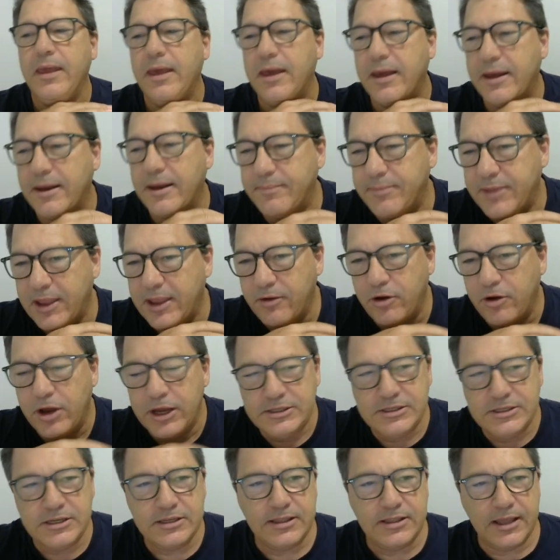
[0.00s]
Now I
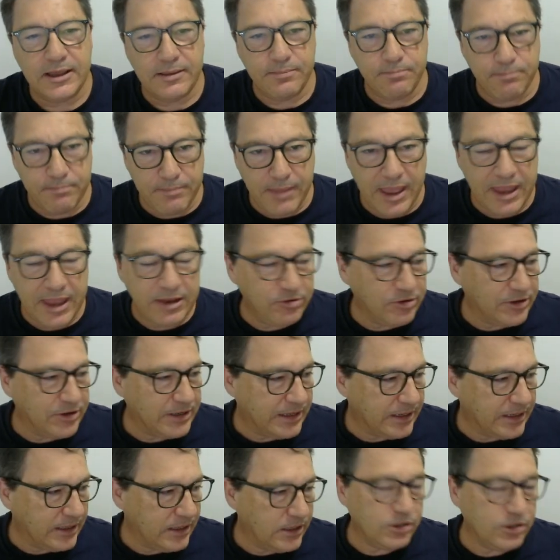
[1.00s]
did that
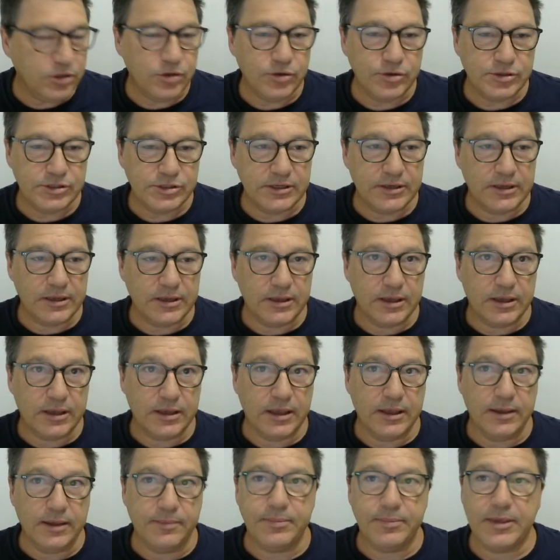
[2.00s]
manually using
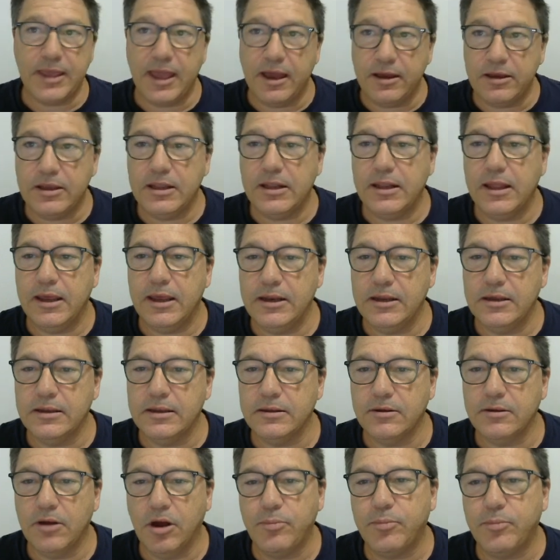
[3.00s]

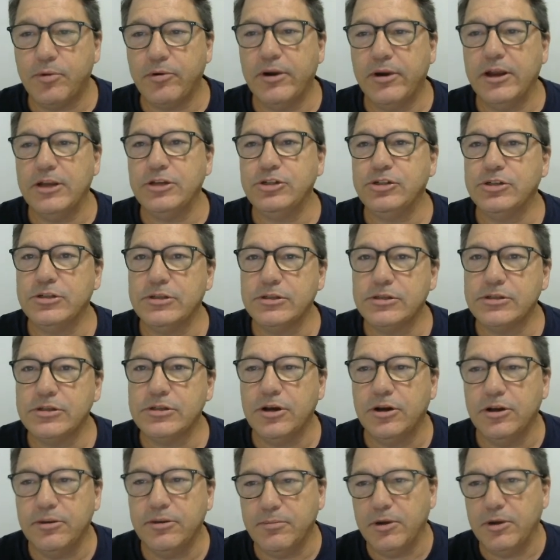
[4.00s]
calculator operations
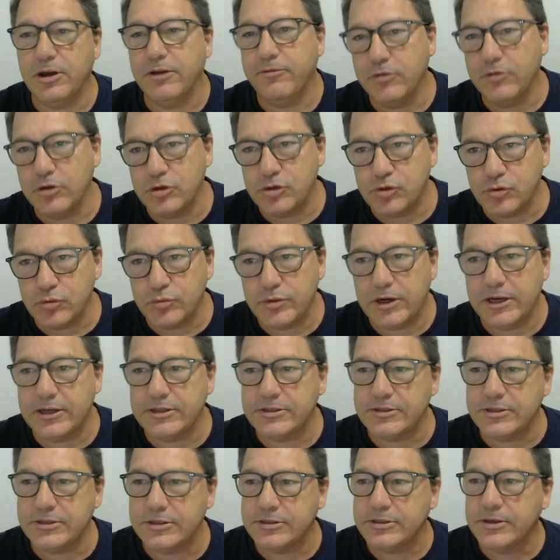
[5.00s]
on my virtual
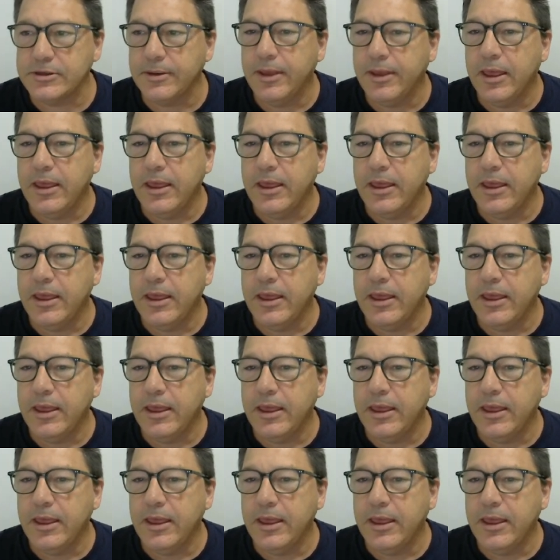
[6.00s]
rasters.